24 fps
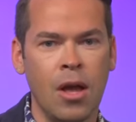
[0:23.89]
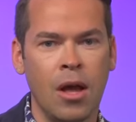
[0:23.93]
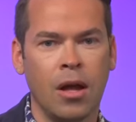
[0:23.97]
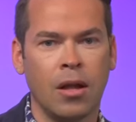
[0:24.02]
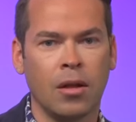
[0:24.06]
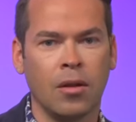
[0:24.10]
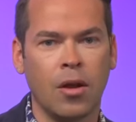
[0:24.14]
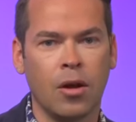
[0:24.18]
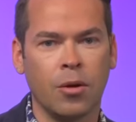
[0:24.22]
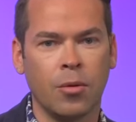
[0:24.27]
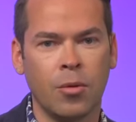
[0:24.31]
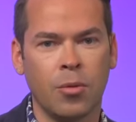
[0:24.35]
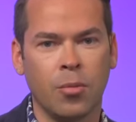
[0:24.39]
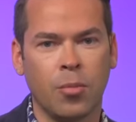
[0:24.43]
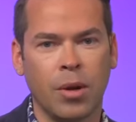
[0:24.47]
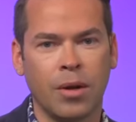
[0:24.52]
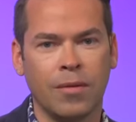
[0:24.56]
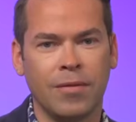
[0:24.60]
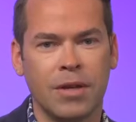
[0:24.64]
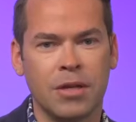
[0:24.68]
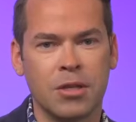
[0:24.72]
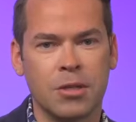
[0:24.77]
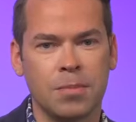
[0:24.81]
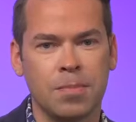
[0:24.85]
along with one
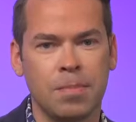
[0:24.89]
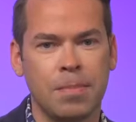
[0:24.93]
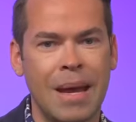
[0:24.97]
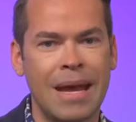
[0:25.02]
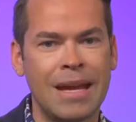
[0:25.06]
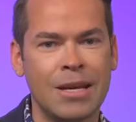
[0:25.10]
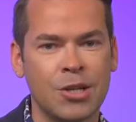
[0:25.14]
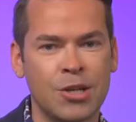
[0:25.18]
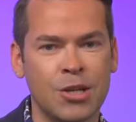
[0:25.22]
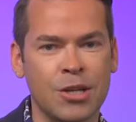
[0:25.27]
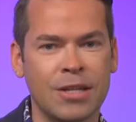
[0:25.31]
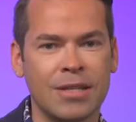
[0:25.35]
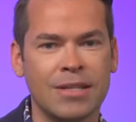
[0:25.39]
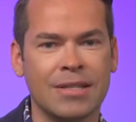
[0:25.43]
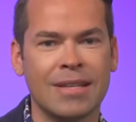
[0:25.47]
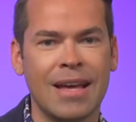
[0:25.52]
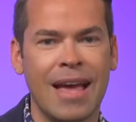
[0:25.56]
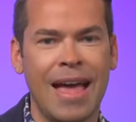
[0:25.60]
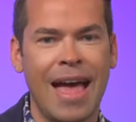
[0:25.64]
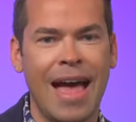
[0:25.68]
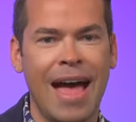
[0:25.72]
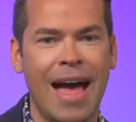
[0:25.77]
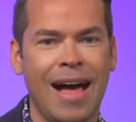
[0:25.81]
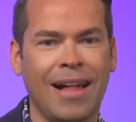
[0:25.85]
of his patients,
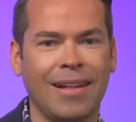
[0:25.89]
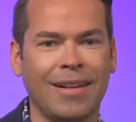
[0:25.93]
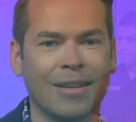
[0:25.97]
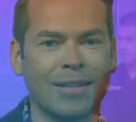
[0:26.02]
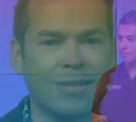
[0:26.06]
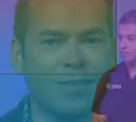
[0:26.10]
Alex